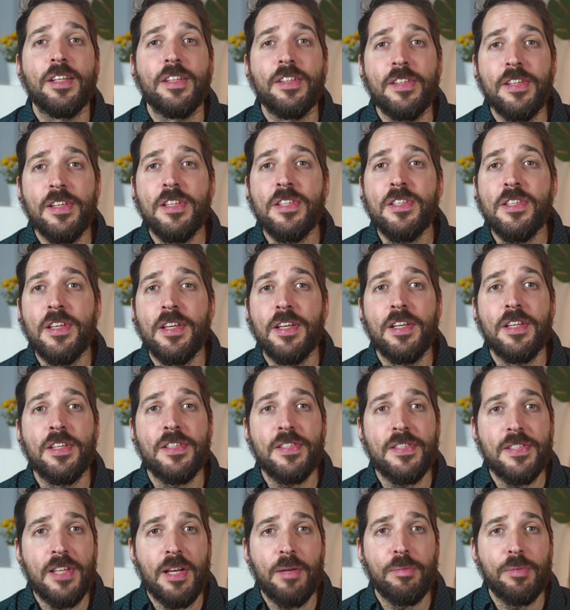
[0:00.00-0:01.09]
This is
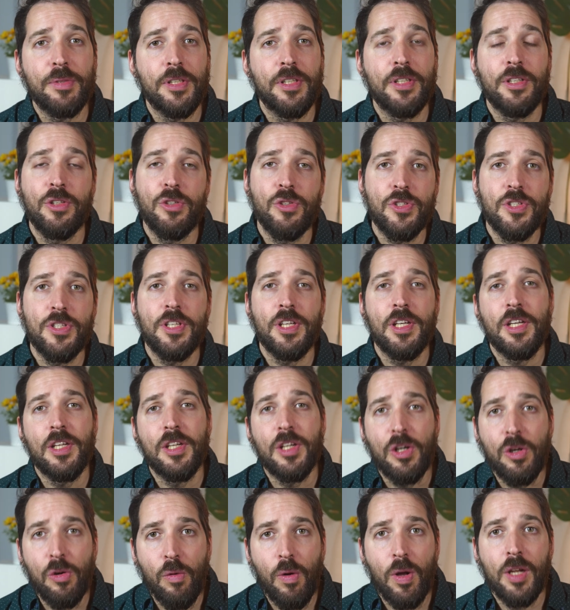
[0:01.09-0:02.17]
something you see in a
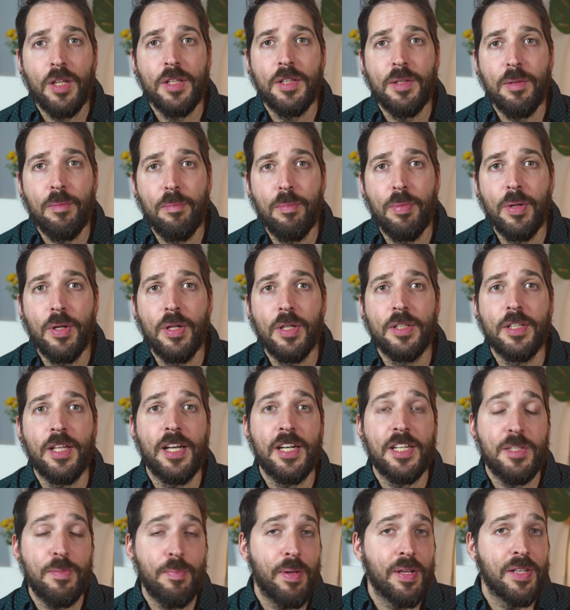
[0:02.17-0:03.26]
quality build
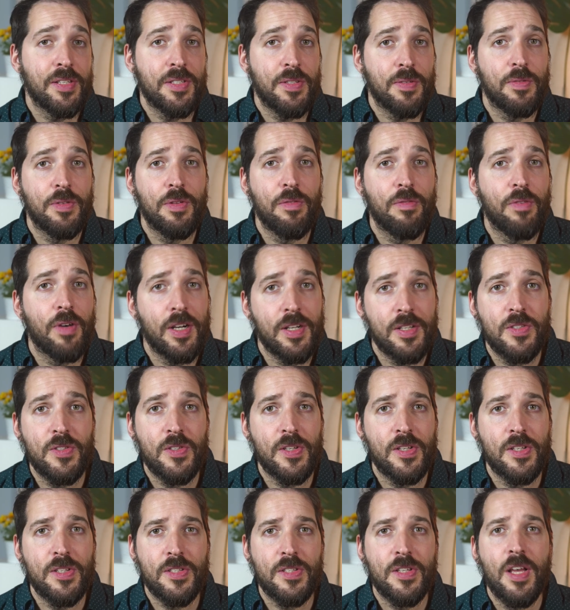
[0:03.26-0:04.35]
expensive
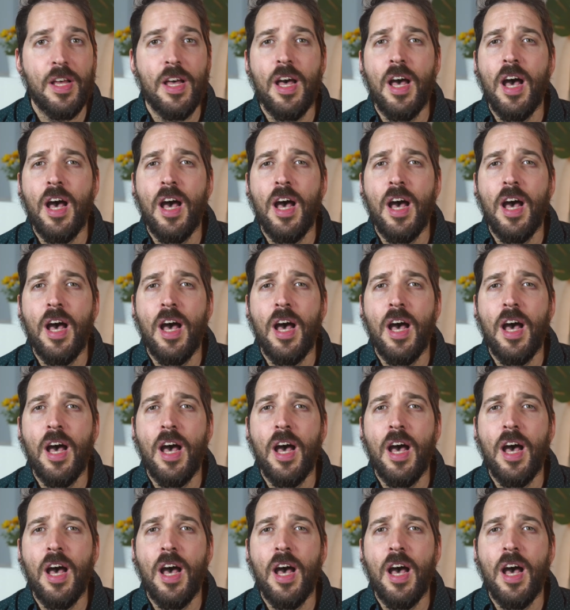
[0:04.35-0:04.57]
devices,